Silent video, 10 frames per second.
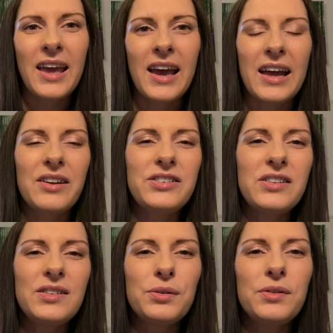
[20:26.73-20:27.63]
And I
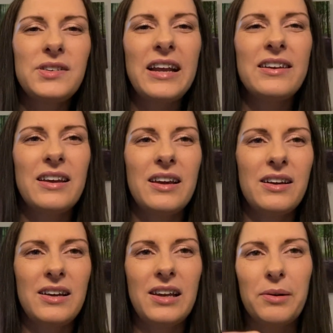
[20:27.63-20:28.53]
just sort of said,
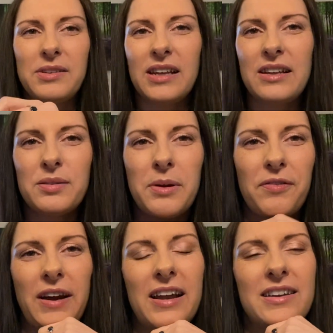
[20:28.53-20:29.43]
I said to my
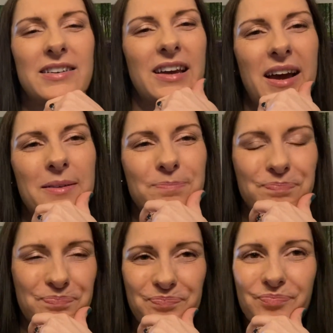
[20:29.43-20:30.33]
friend
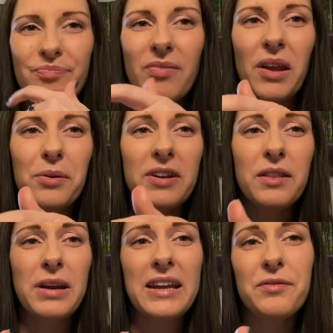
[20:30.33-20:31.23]
who did
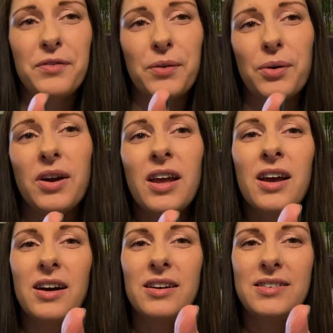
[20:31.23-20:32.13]
the reading for,
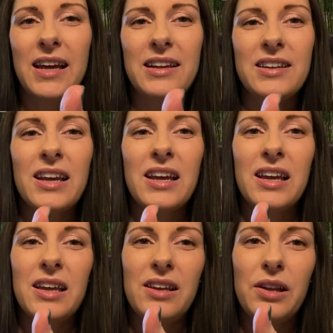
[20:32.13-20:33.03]
I said,
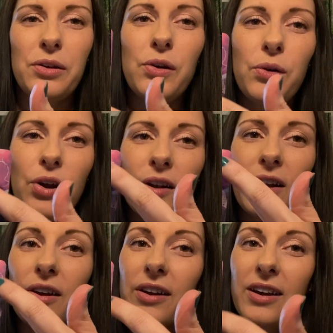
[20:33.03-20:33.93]
you could
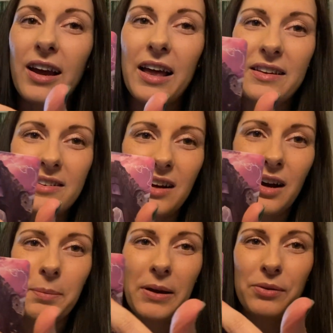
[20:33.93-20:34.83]
look at this
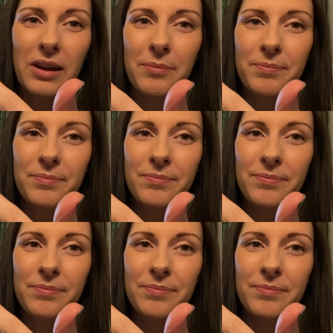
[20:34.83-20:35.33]
dark building,